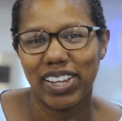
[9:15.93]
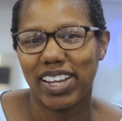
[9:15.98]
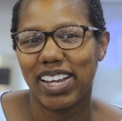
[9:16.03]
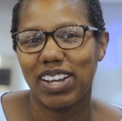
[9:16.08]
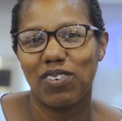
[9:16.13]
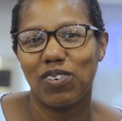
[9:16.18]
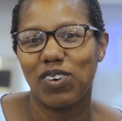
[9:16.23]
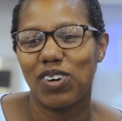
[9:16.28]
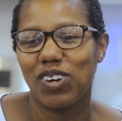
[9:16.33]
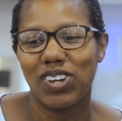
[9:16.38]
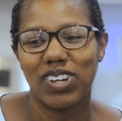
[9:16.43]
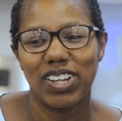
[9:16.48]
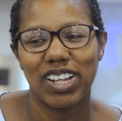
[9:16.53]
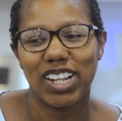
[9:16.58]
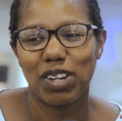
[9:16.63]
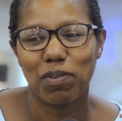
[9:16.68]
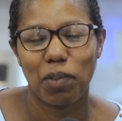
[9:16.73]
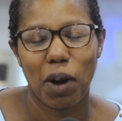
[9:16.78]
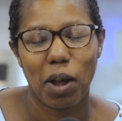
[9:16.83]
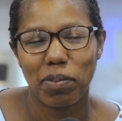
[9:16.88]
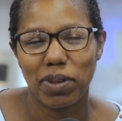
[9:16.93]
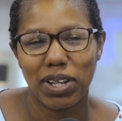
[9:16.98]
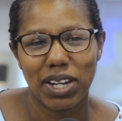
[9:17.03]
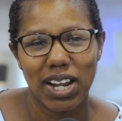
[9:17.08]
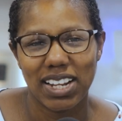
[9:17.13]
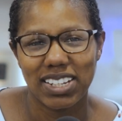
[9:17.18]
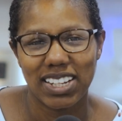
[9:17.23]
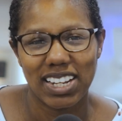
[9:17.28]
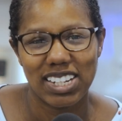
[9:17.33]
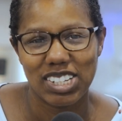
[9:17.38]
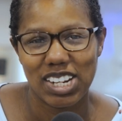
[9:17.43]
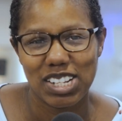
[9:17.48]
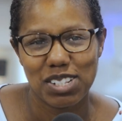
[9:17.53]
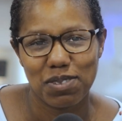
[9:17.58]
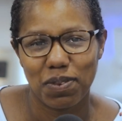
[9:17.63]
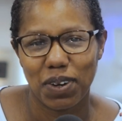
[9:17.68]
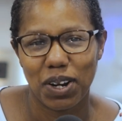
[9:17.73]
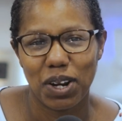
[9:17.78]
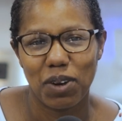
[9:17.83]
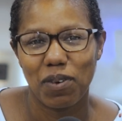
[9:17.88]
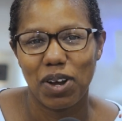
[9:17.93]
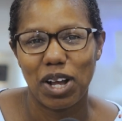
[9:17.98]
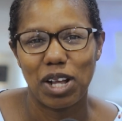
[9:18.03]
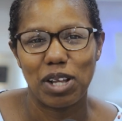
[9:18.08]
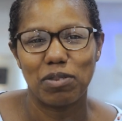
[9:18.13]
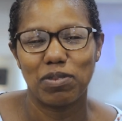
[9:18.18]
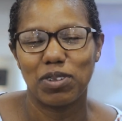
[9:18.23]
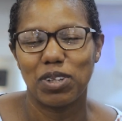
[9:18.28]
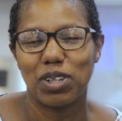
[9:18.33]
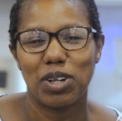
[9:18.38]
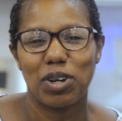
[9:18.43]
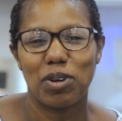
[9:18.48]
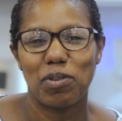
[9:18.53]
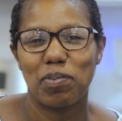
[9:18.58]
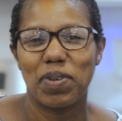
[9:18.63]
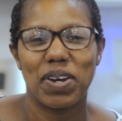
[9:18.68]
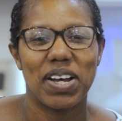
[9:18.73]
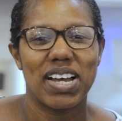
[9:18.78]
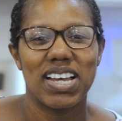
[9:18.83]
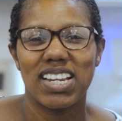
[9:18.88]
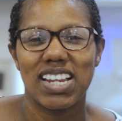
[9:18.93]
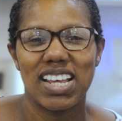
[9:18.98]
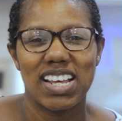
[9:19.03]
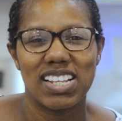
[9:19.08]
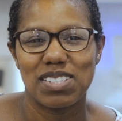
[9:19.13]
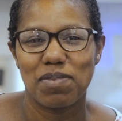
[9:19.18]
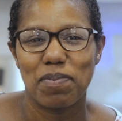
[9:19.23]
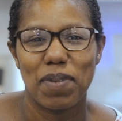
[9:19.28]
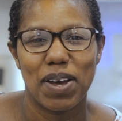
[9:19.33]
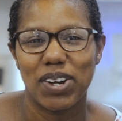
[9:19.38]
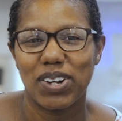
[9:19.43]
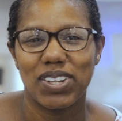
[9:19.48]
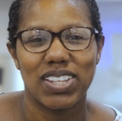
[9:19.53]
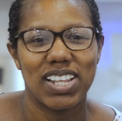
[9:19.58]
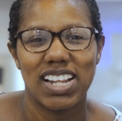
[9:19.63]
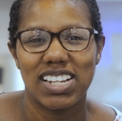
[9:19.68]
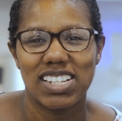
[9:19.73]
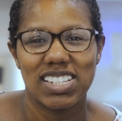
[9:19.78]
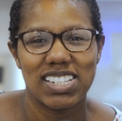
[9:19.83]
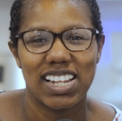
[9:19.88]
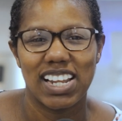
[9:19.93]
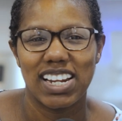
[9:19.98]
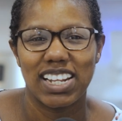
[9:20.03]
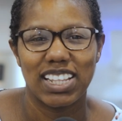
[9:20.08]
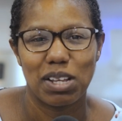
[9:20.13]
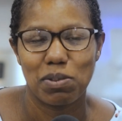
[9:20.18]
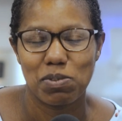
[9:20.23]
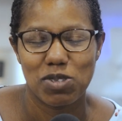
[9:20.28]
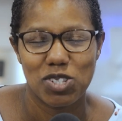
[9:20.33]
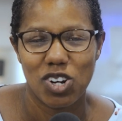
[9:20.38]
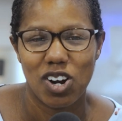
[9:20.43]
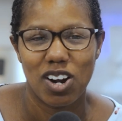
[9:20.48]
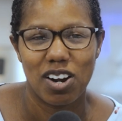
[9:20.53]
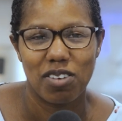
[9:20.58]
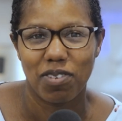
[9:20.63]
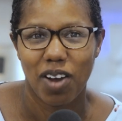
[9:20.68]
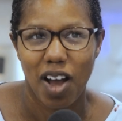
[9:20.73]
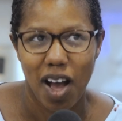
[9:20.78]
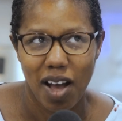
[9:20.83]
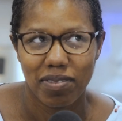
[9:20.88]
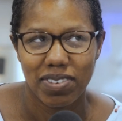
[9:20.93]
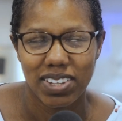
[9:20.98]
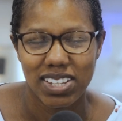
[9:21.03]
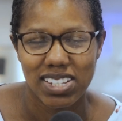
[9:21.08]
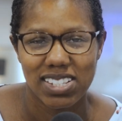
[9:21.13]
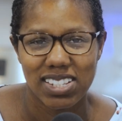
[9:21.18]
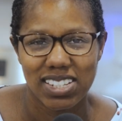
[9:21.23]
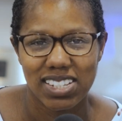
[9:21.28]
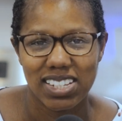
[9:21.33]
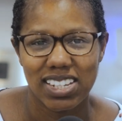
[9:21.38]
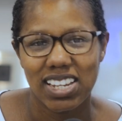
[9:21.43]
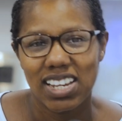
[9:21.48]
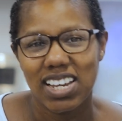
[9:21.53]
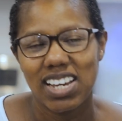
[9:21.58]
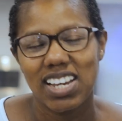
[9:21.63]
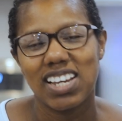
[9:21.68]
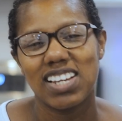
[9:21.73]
It's probably not digest very well, but it's better than letting them starve, obviously.